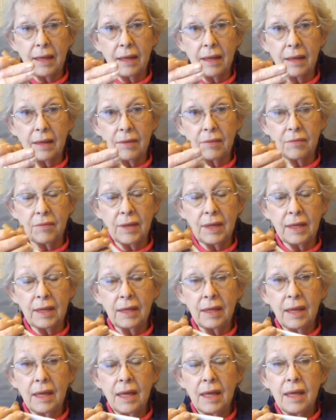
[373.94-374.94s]
uh,
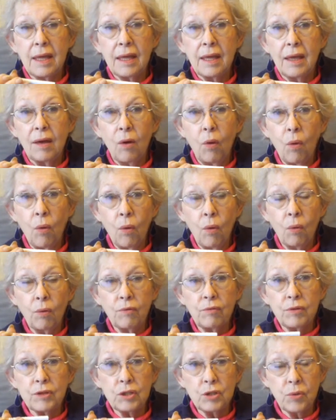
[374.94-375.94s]
thing,
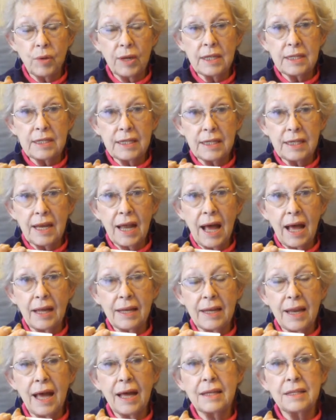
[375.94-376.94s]
all for twenty
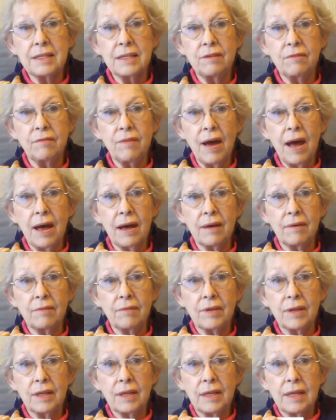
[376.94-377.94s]
nine ninety five.
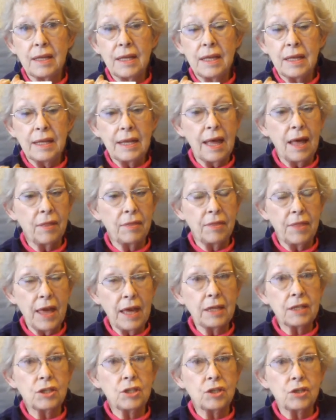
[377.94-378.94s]
Now
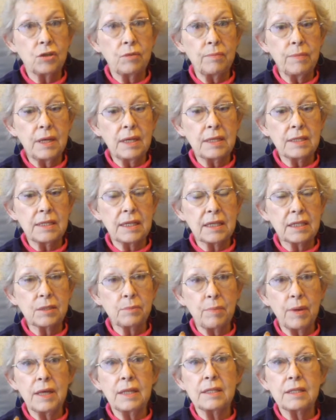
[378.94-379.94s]
that to me is
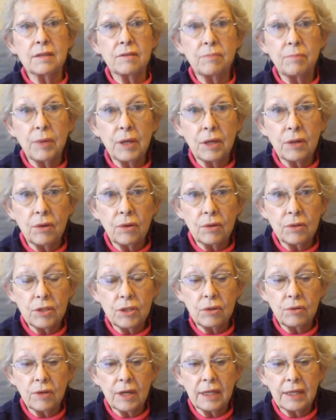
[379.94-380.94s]
expensive
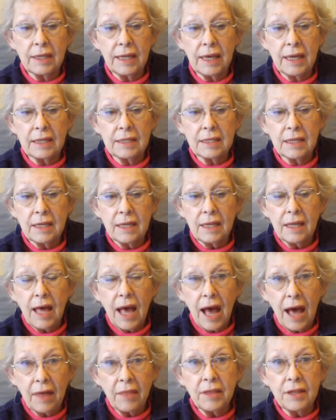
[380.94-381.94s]
because you can get
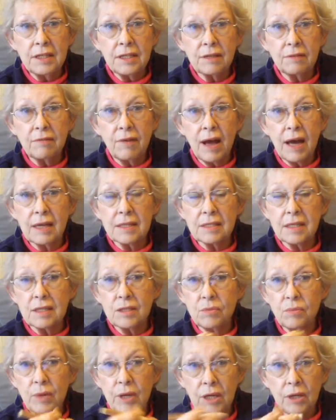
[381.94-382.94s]
other
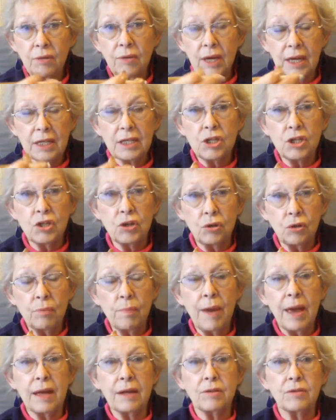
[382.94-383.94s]
devices where you get two
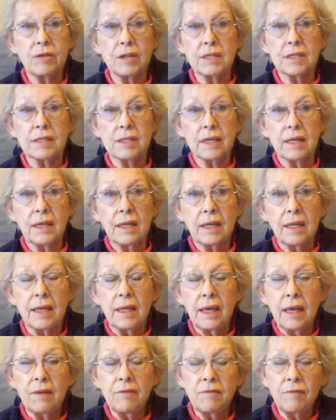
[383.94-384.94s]
batteries.
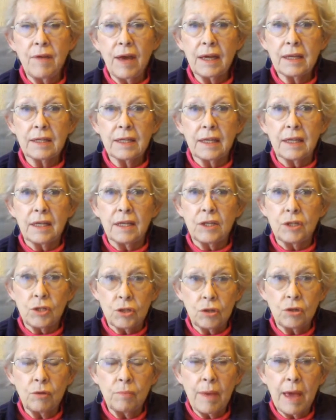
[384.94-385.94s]
In fact,
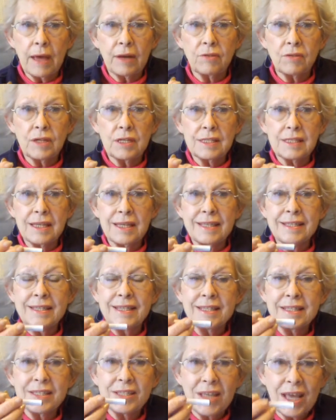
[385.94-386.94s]
two batteries is
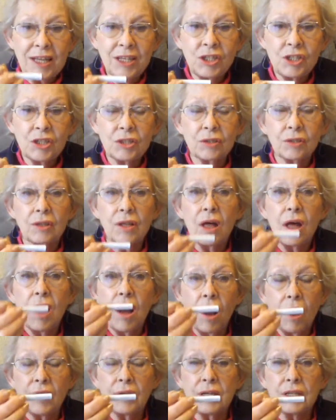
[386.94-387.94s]
essential
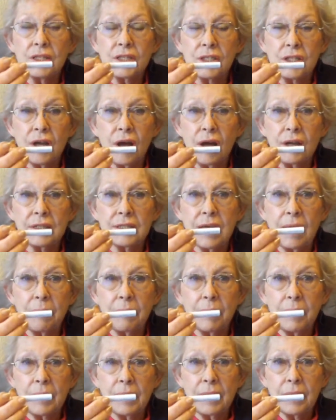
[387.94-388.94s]
on a startup